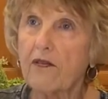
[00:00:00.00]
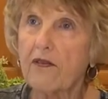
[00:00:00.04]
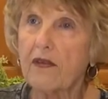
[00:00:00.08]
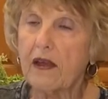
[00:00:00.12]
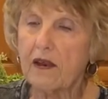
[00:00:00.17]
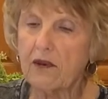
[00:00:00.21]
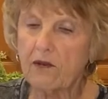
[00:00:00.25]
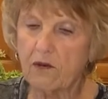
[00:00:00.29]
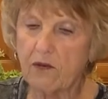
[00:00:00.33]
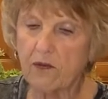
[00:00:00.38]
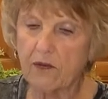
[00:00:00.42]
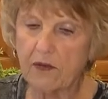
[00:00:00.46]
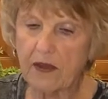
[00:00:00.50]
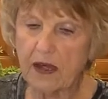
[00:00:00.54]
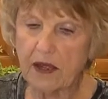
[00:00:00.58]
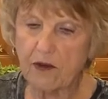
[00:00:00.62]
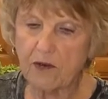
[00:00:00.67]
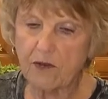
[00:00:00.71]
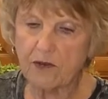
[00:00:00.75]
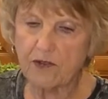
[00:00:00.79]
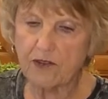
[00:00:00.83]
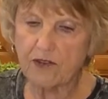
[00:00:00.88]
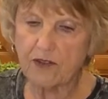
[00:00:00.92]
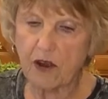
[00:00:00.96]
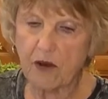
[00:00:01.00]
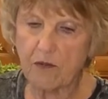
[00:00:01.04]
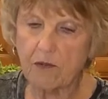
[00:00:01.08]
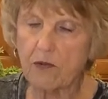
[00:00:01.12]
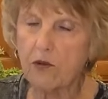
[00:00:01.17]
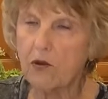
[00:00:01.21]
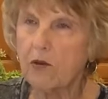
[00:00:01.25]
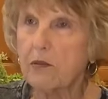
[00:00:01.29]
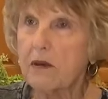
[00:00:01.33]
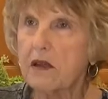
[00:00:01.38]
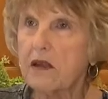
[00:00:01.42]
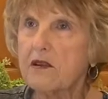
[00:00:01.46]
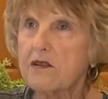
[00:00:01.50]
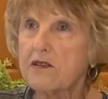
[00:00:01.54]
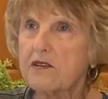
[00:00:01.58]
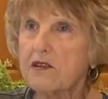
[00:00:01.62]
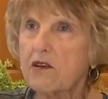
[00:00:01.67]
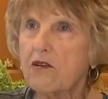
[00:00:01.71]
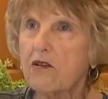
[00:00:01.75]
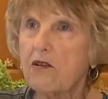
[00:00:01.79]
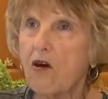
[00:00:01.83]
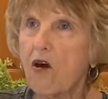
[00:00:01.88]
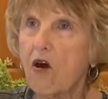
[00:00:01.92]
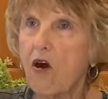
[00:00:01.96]
They don't, they don't start blooming
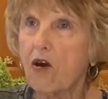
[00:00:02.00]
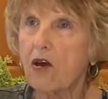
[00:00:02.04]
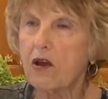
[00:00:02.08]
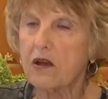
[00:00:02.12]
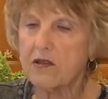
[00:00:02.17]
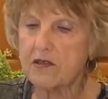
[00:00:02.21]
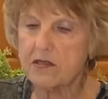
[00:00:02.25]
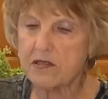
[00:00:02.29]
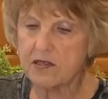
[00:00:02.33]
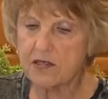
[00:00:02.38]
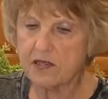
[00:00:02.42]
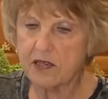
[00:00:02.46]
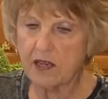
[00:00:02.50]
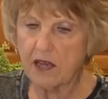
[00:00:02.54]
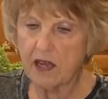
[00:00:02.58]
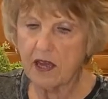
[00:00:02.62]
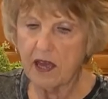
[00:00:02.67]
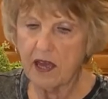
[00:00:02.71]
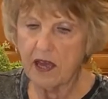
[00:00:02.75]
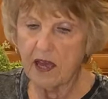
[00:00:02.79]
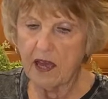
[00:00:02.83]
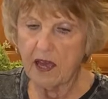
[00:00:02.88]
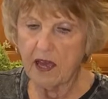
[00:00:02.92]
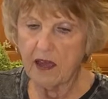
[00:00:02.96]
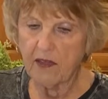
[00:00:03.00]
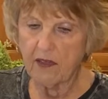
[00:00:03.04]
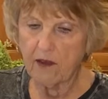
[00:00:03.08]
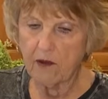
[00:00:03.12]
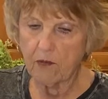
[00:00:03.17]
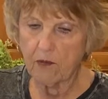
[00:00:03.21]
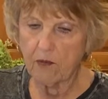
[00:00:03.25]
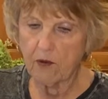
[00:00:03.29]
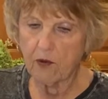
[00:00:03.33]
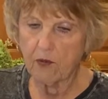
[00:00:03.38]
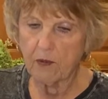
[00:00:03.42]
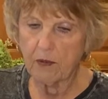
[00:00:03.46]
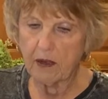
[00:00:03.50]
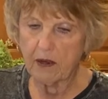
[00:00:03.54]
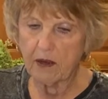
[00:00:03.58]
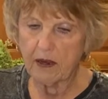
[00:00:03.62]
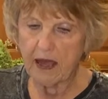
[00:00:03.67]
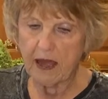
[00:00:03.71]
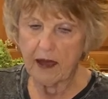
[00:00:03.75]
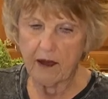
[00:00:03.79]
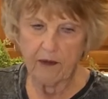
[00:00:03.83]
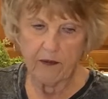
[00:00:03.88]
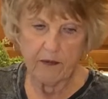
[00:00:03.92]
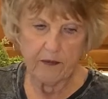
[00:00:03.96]
until August and they're blooming
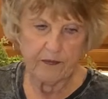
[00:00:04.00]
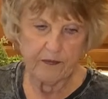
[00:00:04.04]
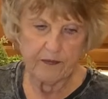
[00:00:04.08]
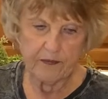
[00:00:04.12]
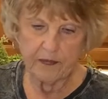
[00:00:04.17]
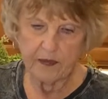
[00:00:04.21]
now.